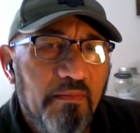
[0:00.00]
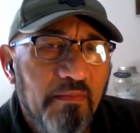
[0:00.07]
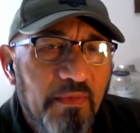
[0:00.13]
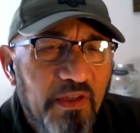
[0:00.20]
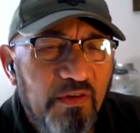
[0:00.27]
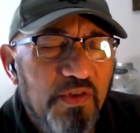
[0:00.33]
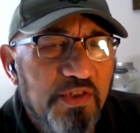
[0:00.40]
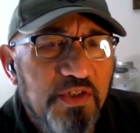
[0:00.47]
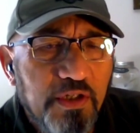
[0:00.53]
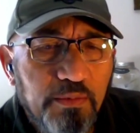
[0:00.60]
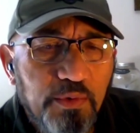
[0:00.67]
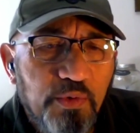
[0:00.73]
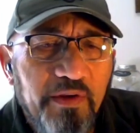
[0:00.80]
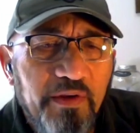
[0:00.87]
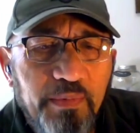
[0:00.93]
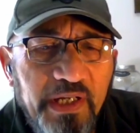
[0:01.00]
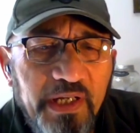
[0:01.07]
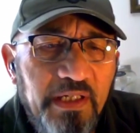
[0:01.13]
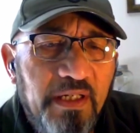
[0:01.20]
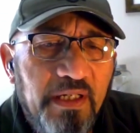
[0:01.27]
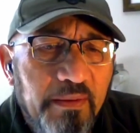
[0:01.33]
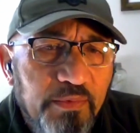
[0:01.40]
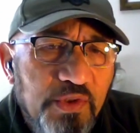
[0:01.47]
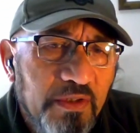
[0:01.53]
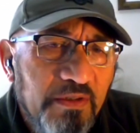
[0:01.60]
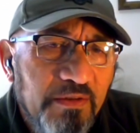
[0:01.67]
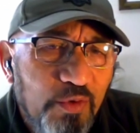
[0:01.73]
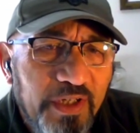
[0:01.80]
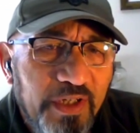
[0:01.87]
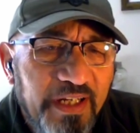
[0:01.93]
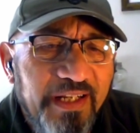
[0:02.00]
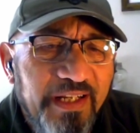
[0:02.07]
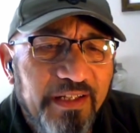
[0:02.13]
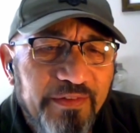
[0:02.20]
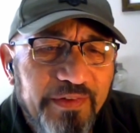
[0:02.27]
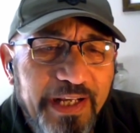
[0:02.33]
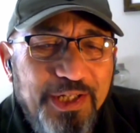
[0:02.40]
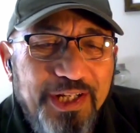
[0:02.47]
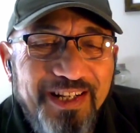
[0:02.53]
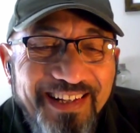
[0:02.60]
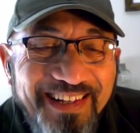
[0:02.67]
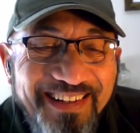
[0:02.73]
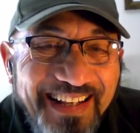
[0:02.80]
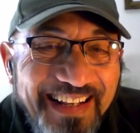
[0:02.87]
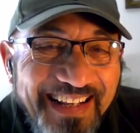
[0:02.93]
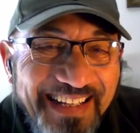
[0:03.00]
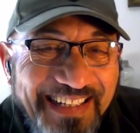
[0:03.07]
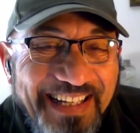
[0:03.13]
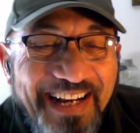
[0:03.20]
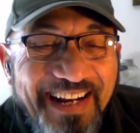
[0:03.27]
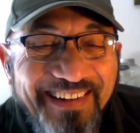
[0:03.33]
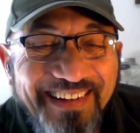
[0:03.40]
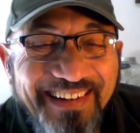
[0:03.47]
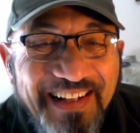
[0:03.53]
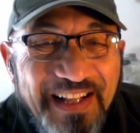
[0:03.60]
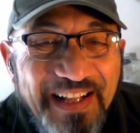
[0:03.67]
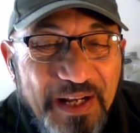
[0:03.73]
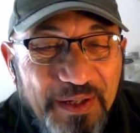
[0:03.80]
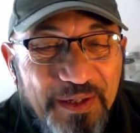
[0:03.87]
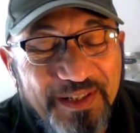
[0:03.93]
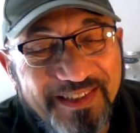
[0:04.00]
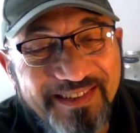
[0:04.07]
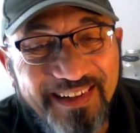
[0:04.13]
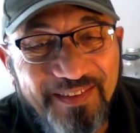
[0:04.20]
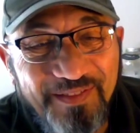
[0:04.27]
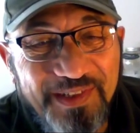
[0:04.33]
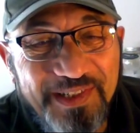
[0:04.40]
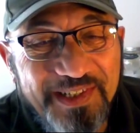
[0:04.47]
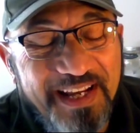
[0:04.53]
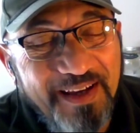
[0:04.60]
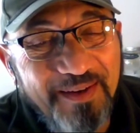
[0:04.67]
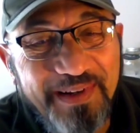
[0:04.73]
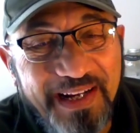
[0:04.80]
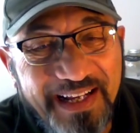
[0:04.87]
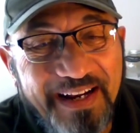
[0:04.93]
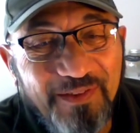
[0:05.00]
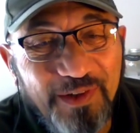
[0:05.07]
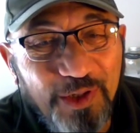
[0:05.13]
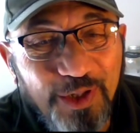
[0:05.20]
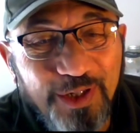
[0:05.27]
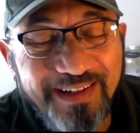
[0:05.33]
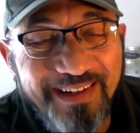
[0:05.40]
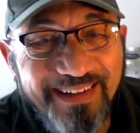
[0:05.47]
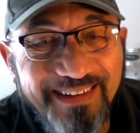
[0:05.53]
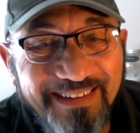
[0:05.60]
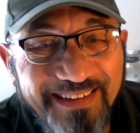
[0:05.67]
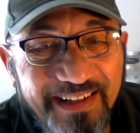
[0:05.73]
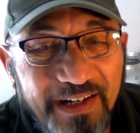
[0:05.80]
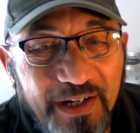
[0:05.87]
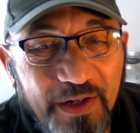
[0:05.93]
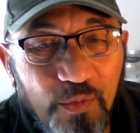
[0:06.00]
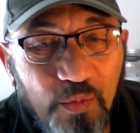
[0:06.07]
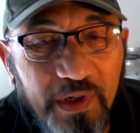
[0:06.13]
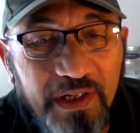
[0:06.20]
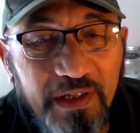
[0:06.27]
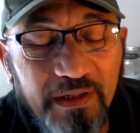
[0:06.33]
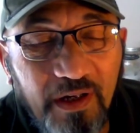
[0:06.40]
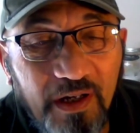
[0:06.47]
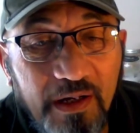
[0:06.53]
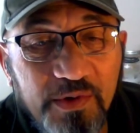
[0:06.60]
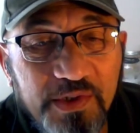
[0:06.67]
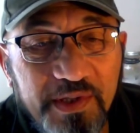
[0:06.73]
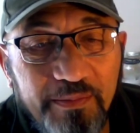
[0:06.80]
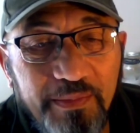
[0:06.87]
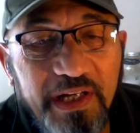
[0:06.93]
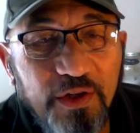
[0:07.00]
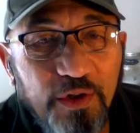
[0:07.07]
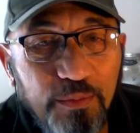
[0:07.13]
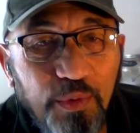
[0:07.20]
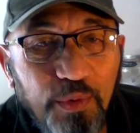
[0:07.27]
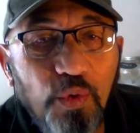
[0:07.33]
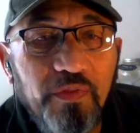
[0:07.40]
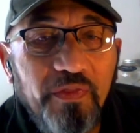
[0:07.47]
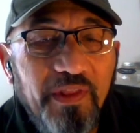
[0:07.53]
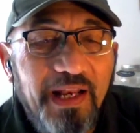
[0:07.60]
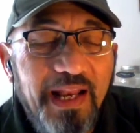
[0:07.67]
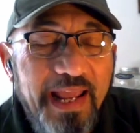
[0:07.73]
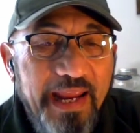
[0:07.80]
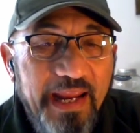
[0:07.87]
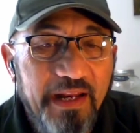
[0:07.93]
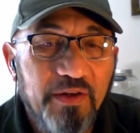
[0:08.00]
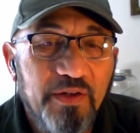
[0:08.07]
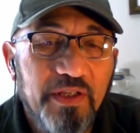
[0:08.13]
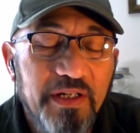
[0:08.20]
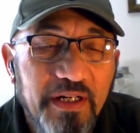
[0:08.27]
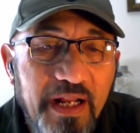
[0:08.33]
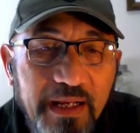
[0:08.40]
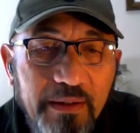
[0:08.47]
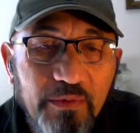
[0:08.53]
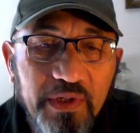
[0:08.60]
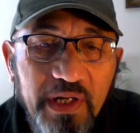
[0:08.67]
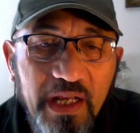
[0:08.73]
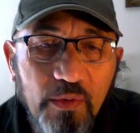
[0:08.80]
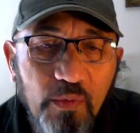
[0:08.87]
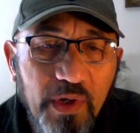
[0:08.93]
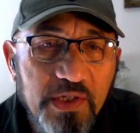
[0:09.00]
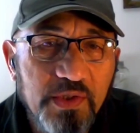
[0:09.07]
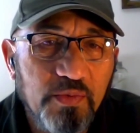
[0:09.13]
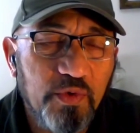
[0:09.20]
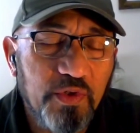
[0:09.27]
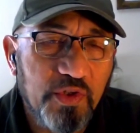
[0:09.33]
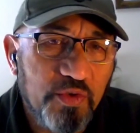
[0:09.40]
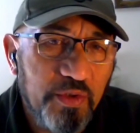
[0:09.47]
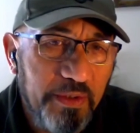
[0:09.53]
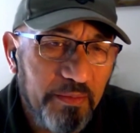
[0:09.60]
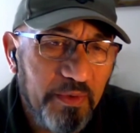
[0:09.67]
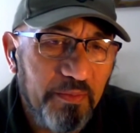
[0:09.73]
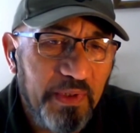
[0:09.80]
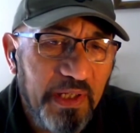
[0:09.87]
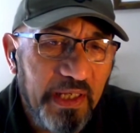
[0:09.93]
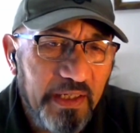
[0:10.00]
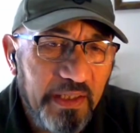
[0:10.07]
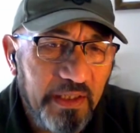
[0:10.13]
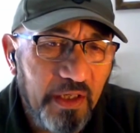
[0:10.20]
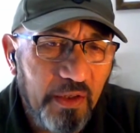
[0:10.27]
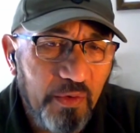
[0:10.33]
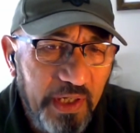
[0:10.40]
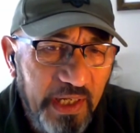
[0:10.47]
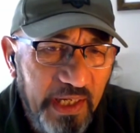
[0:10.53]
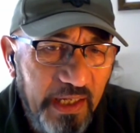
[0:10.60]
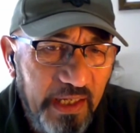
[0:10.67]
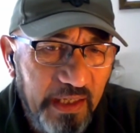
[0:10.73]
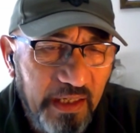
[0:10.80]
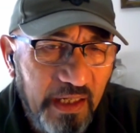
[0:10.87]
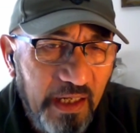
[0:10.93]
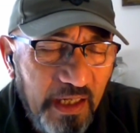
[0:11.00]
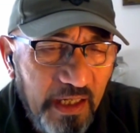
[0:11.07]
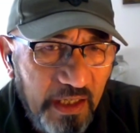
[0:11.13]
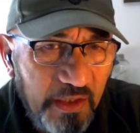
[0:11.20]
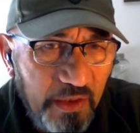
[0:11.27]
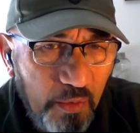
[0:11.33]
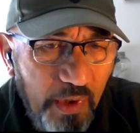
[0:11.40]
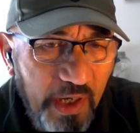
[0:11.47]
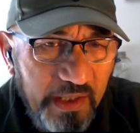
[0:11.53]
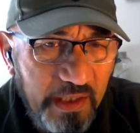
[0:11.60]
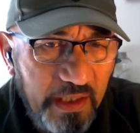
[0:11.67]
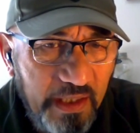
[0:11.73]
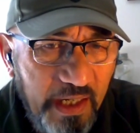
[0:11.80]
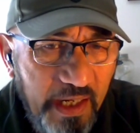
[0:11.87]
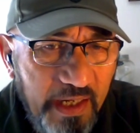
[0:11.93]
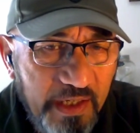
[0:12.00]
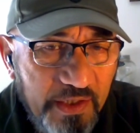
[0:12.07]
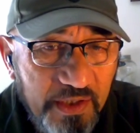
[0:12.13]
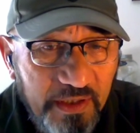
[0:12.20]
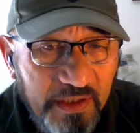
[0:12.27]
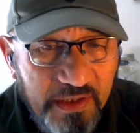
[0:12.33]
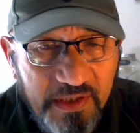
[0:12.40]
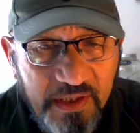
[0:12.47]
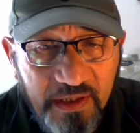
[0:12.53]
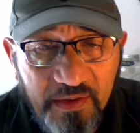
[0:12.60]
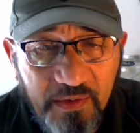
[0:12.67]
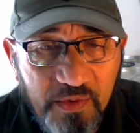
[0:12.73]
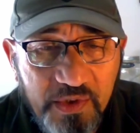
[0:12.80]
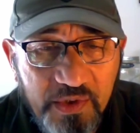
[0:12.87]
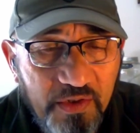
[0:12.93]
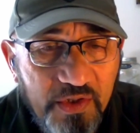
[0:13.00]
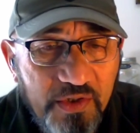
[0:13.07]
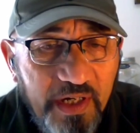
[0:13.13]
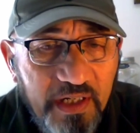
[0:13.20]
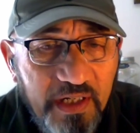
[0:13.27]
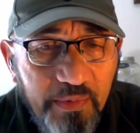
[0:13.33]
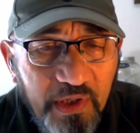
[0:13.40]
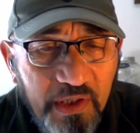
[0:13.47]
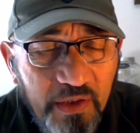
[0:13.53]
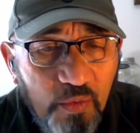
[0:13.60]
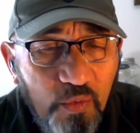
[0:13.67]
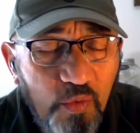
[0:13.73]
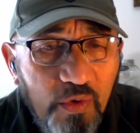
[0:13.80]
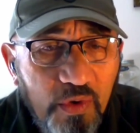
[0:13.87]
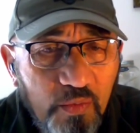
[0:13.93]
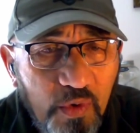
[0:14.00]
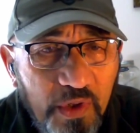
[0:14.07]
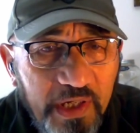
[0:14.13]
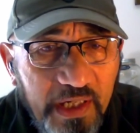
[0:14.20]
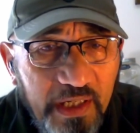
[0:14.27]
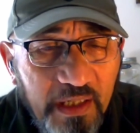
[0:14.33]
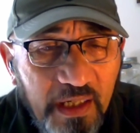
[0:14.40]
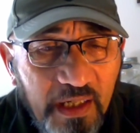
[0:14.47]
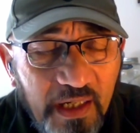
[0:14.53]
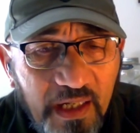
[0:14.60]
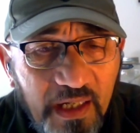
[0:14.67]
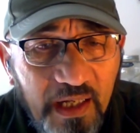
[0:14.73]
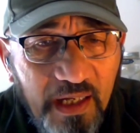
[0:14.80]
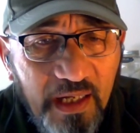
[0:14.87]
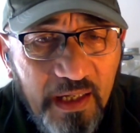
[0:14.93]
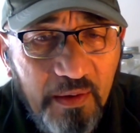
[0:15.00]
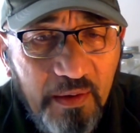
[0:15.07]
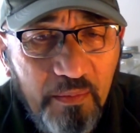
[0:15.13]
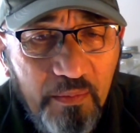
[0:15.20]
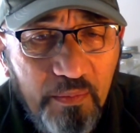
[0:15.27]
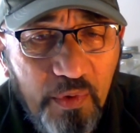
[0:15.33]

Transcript: That was a terrible way of painting it up, uh, John. Quite negative, actually. you know, you, you should calm down and have a look at it. You know, we I was the mayor who bought the land that enabled our wastewater treatment plant to go ahead in the way that it has, and it's you know it was on track to be an award-winning um,